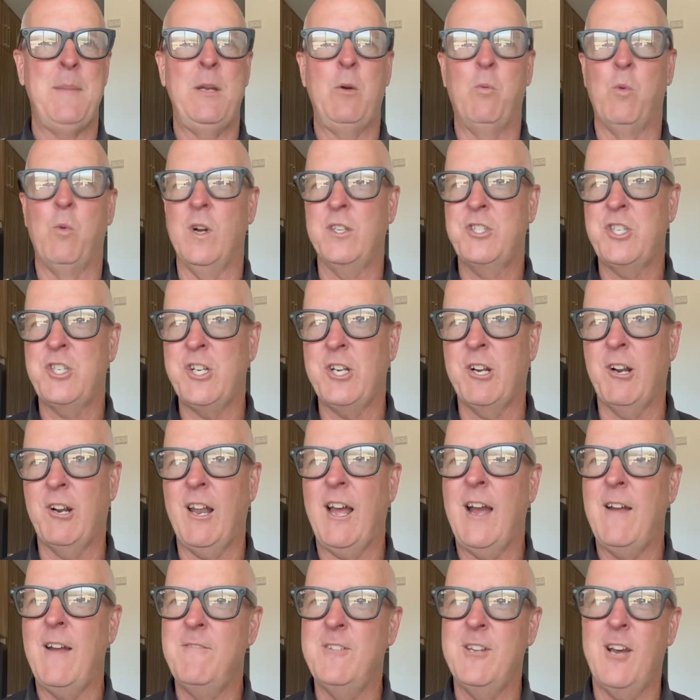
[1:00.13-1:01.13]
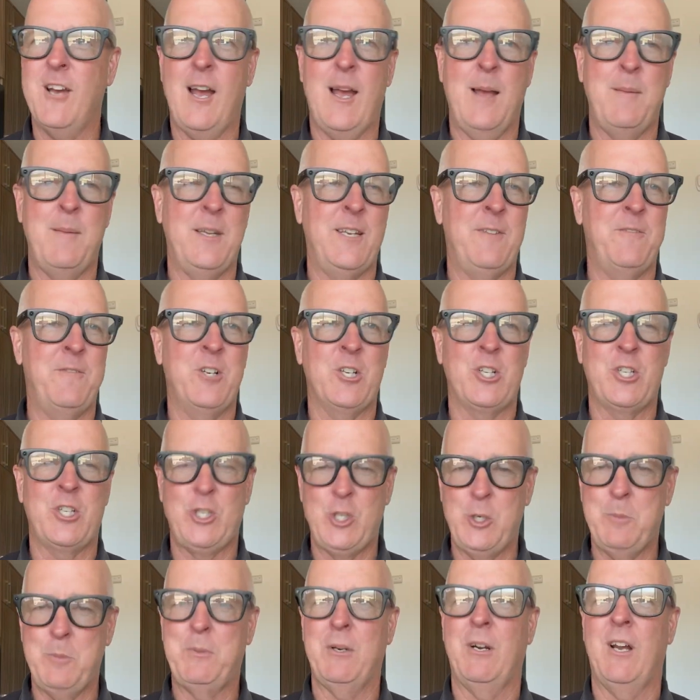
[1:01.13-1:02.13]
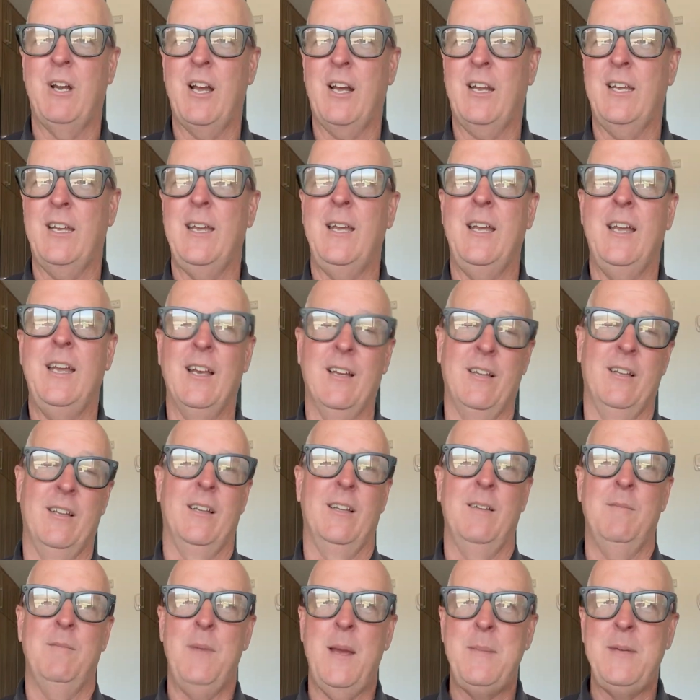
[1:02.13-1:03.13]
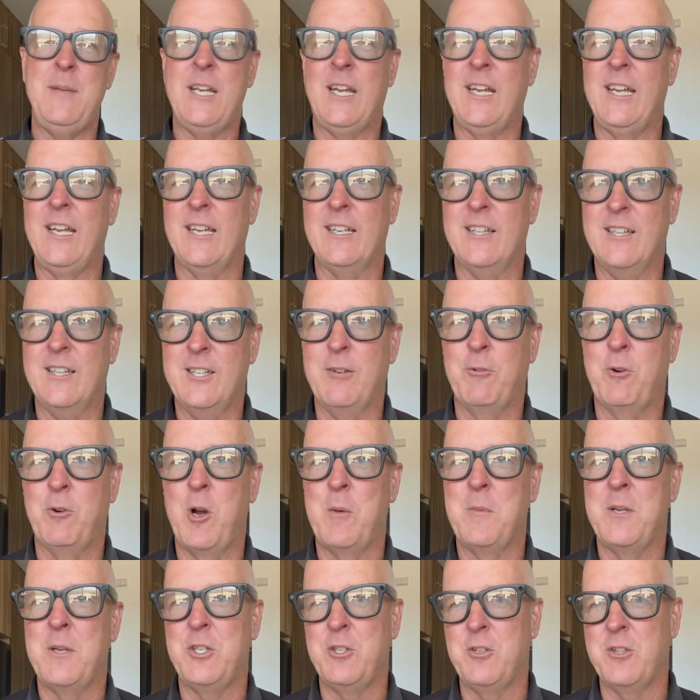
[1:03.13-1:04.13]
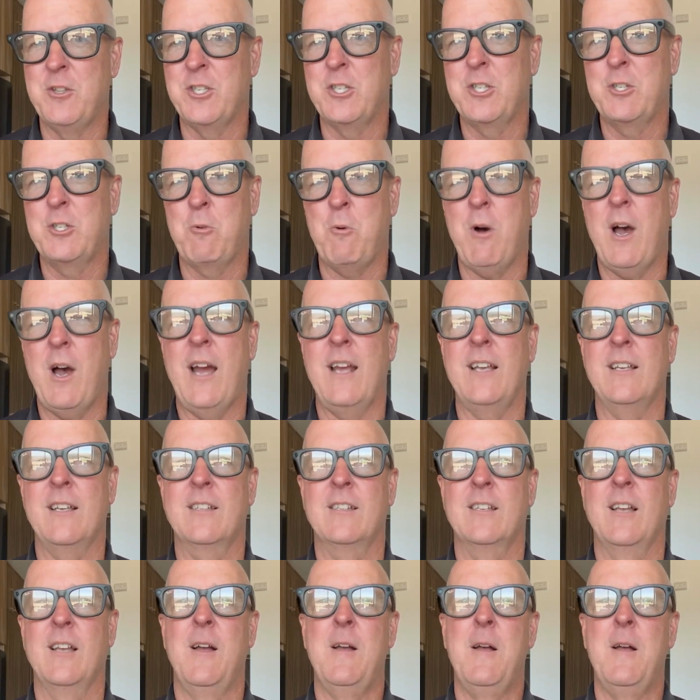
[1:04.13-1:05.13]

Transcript: once in your lifetime, and if you're super lucky, maybe you can get to Rome and do this twice.